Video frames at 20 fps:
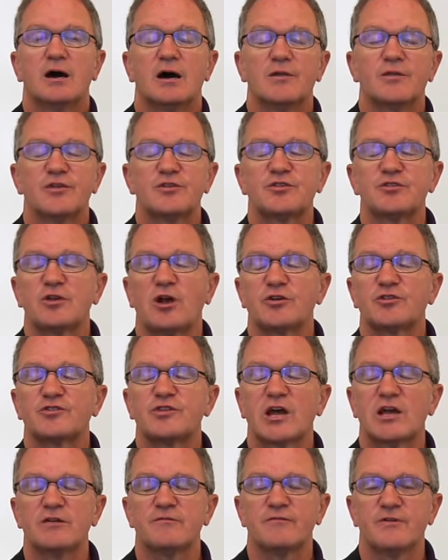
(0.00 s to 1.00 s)
This is our
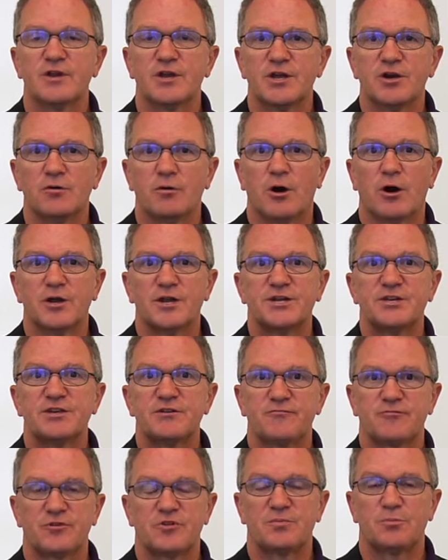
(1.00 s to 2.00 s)
second video on
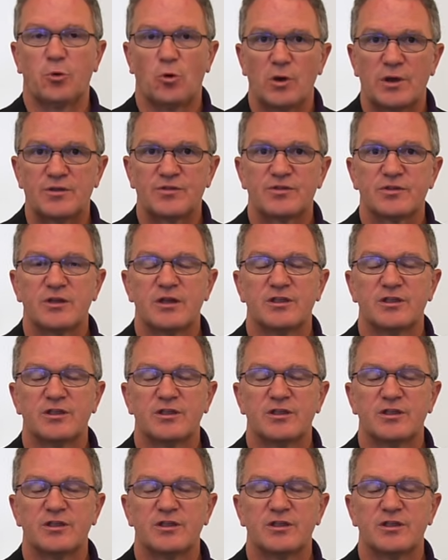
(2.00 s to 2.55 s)
indifference points.